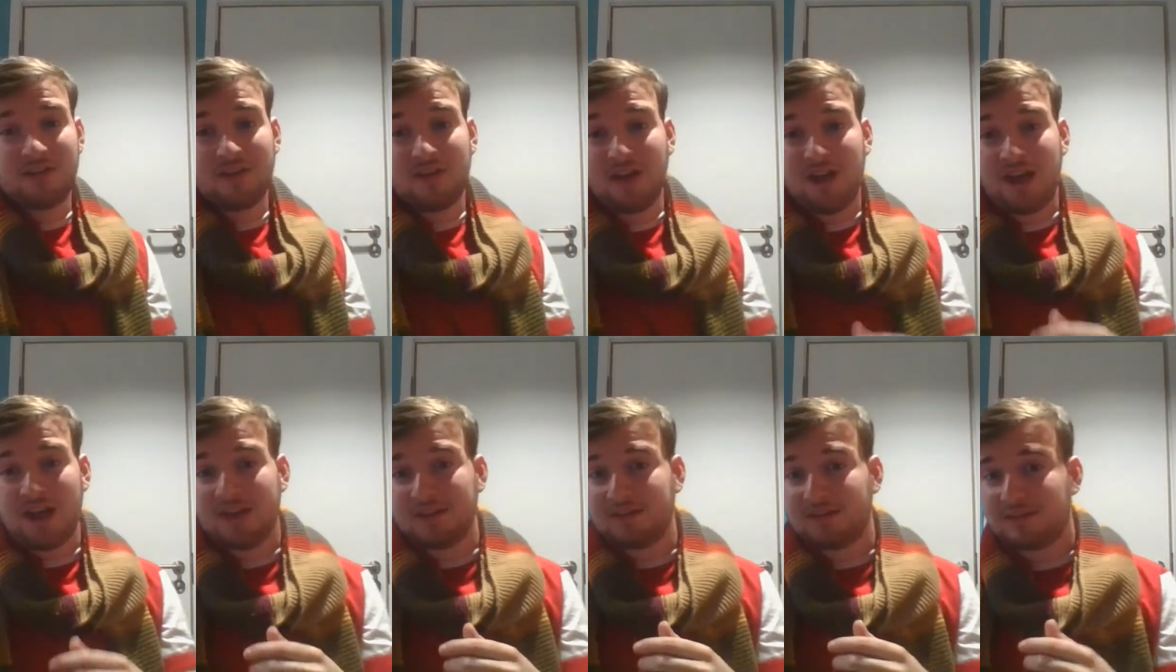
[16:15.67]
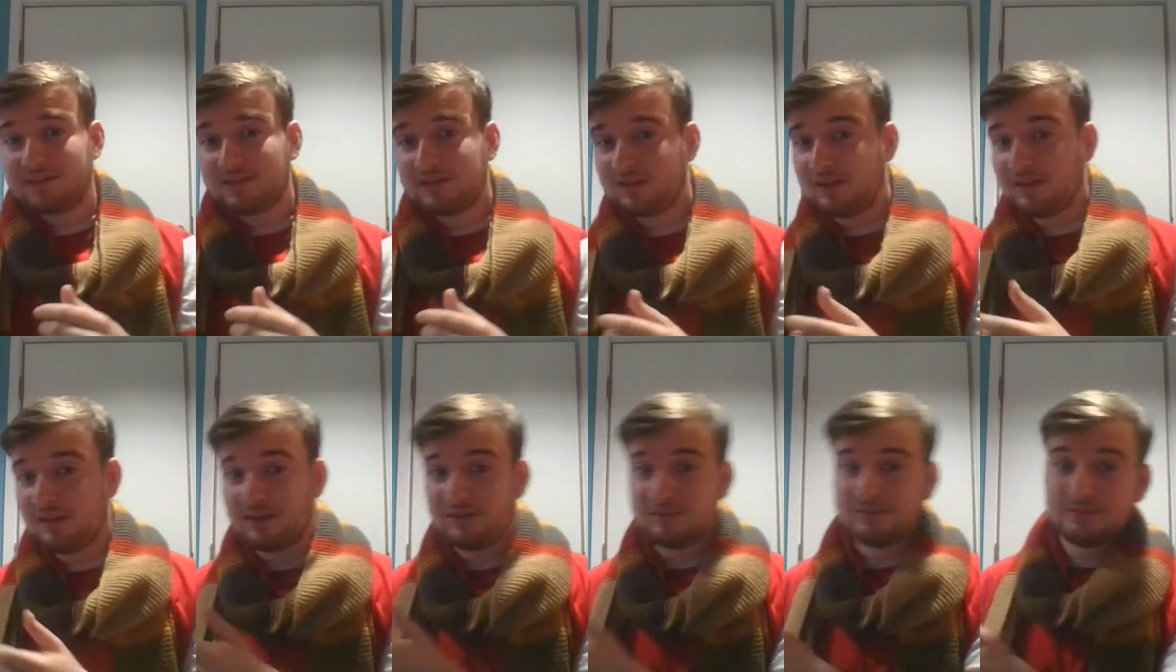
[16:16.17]
and you
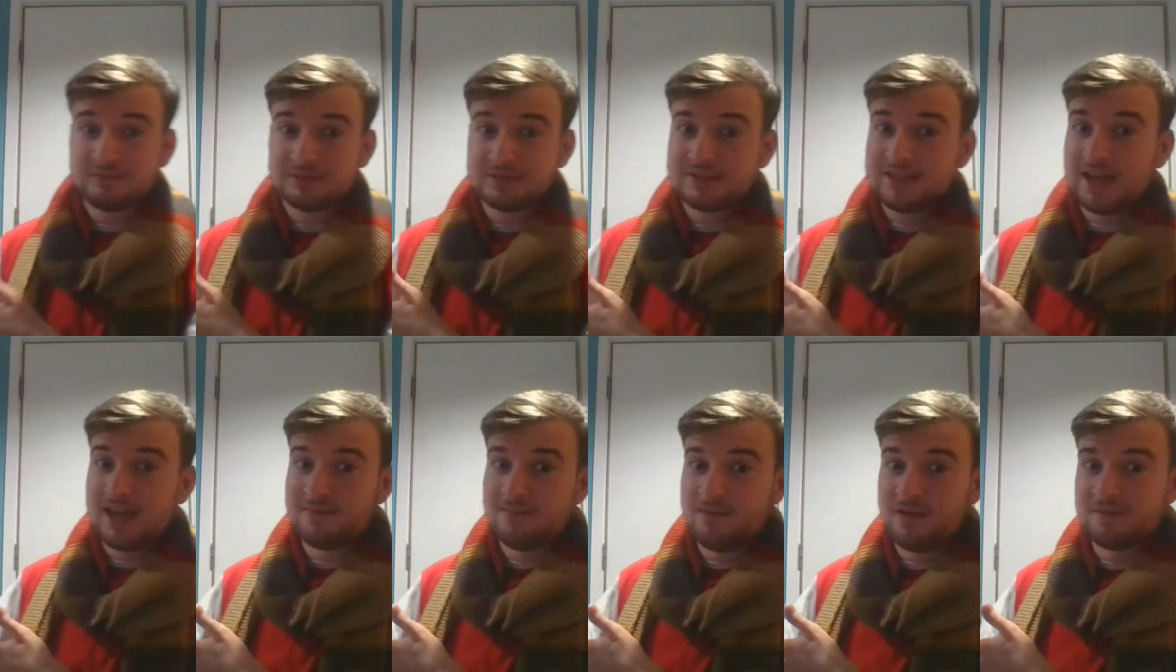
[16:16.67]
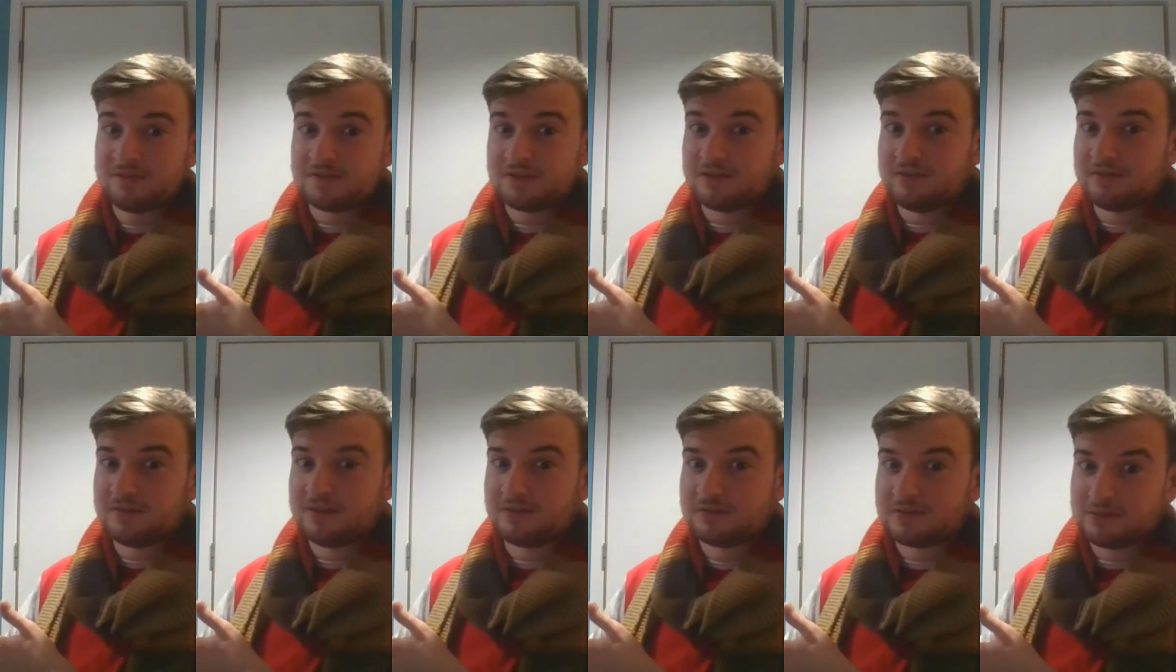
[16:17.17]
know, 10 months
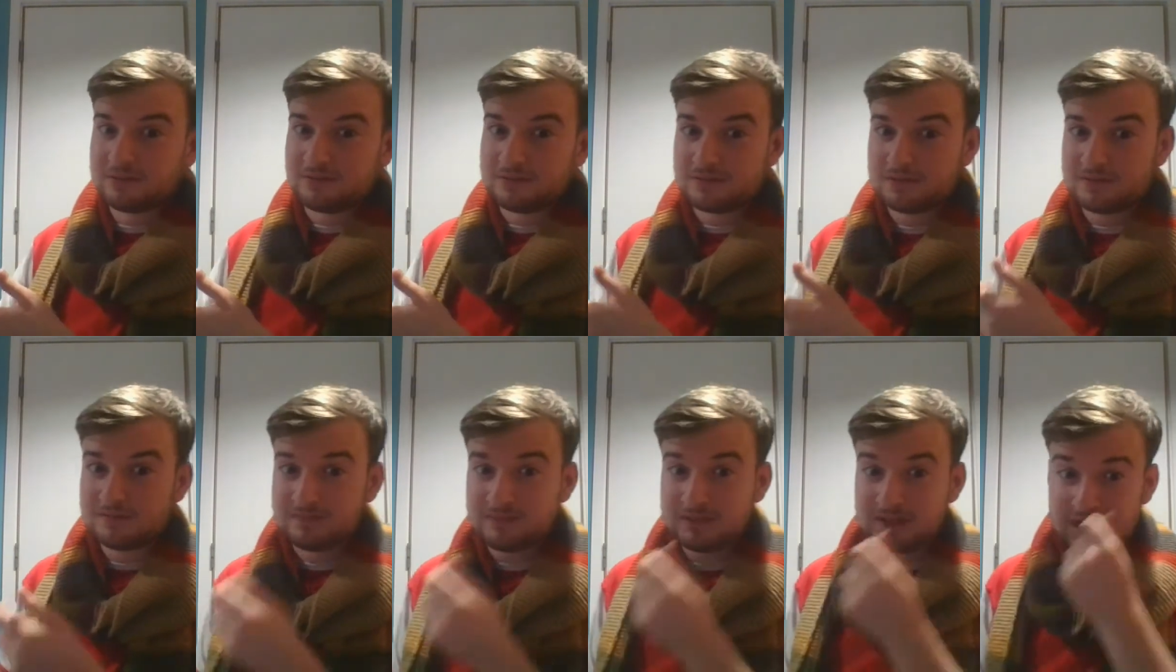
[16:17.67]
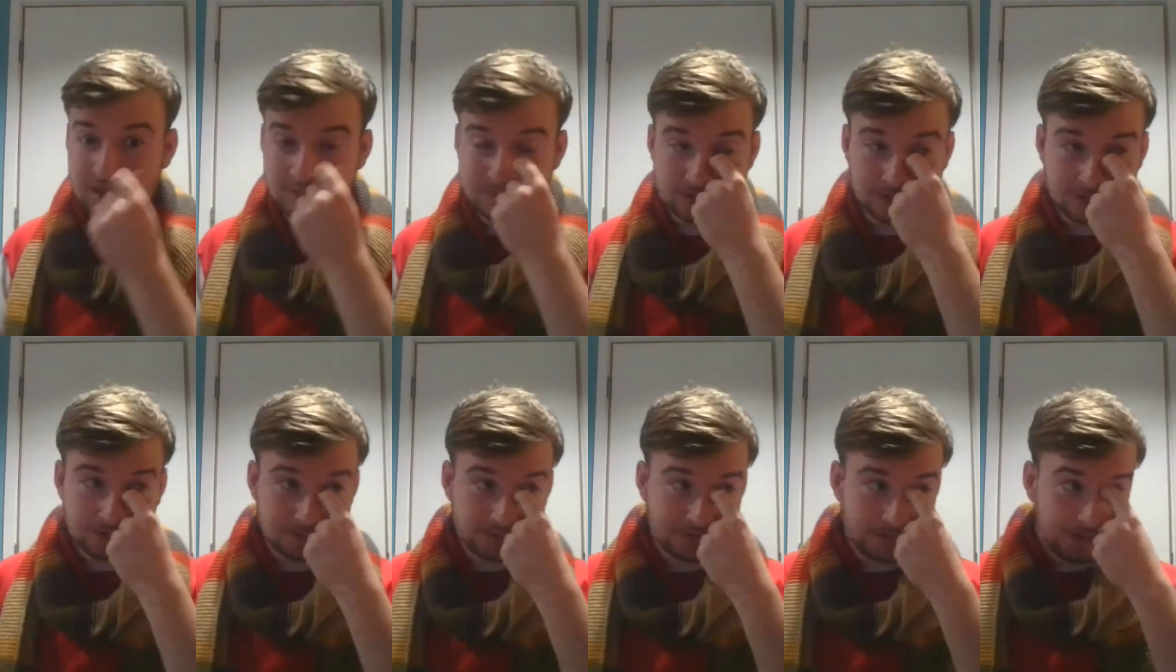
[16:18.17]
over those course of the
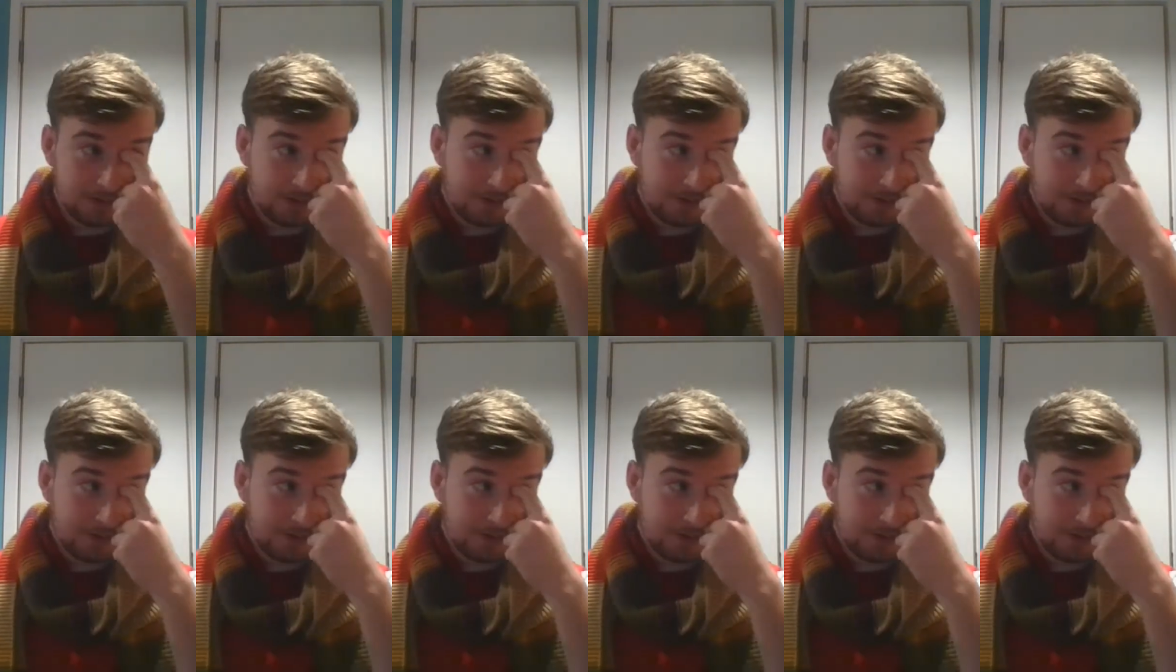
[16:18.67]
episodes.